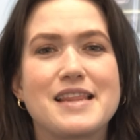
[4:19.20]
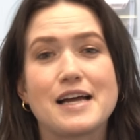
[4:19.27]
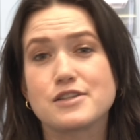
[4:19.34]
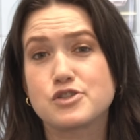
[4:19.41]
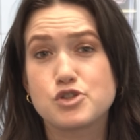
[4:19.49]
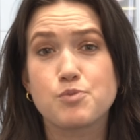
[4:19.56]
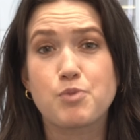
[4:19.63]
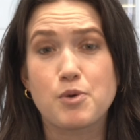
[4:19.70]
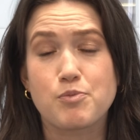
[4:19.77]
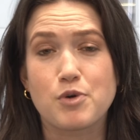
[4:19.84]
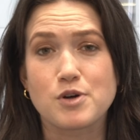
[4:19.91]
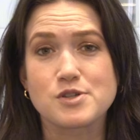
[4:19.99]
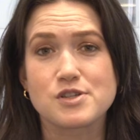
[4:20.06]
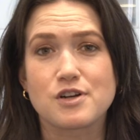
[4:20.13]
That's super
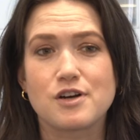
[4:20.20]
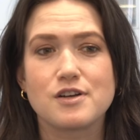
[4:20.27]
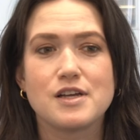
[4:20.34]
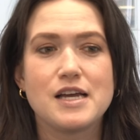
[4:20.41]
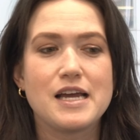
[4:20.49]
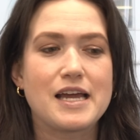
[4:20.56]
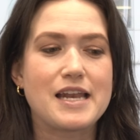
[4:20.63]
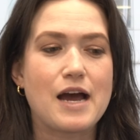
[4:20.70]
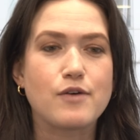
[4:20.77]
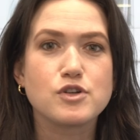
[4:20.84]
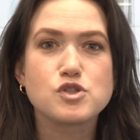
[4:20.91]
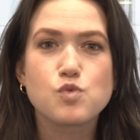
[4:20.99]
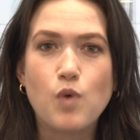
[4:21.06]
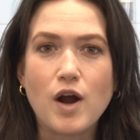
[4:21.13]
personal. Now,
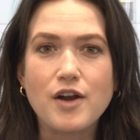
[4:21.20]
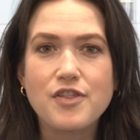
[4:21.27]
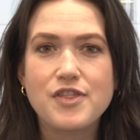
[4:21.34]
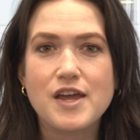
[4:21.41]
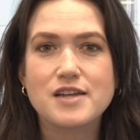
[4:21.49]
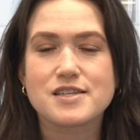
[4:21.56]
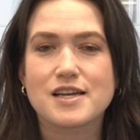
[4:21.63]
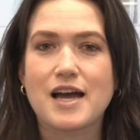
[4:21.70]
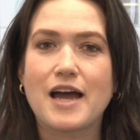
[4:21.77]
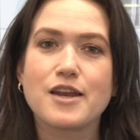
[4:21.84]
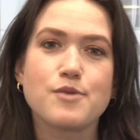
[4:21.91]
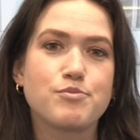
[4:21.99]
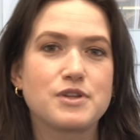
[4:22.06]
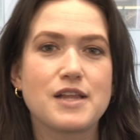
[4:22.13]
it's one thing to
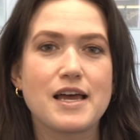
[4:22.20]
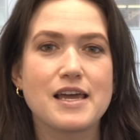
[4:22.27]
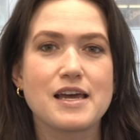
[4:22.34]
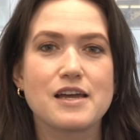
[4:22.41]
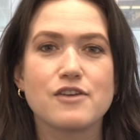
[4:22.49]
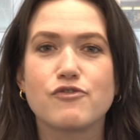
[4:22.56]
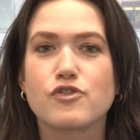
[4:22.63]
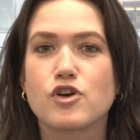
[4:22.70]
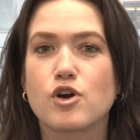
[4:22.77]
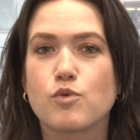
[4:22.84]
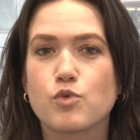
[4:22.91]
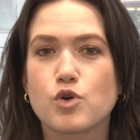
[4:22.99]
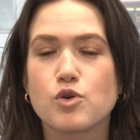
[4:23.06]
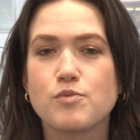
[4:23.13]
kind of play in for
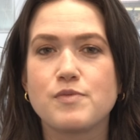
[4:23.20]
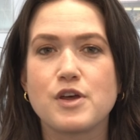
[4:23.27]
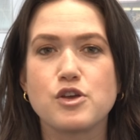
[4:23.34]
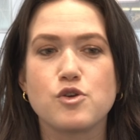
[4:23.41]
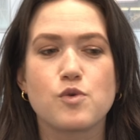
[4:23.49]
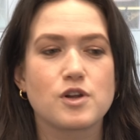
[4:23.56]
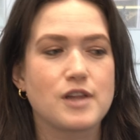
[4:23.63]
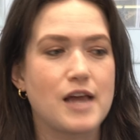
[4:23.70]
a room that you are